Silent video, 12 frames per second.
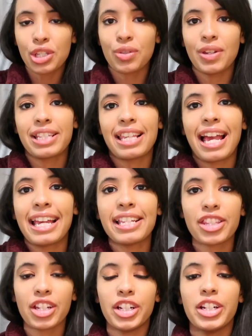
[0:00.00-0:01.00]
so as I
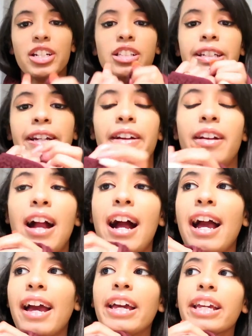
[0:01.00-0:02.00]
hinted earlier,
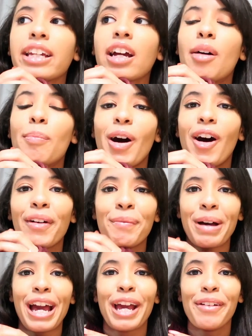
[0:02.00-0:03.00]
I bought
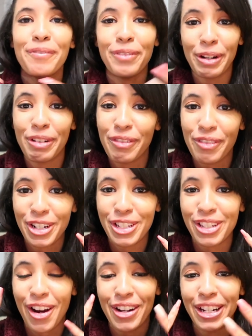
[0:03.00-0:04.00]
my very
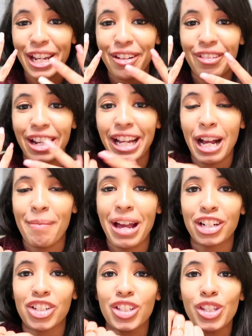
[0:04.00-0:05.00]
first Cartier ring. I'm
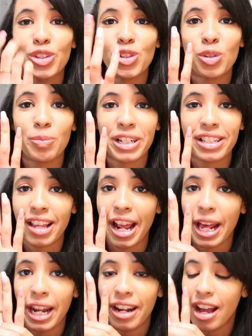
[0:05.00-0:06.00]
actually super
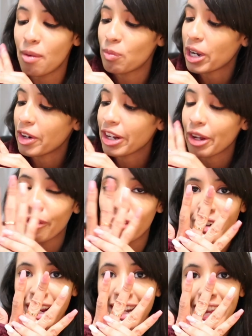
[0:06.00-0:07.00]
excited. I'm wearing it
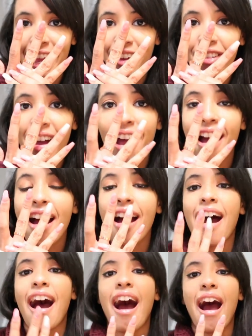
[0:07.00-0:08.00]
right now.
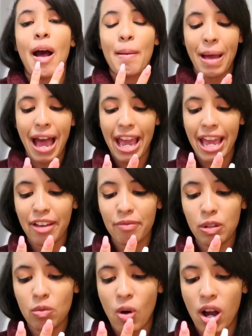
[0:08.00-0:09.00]
Um, I have
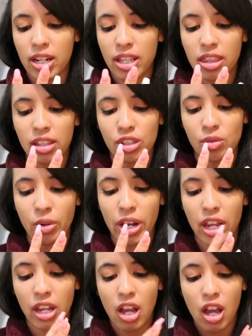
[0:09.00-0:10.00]
been wanting this
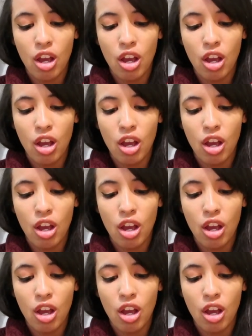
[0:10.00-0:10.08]
ring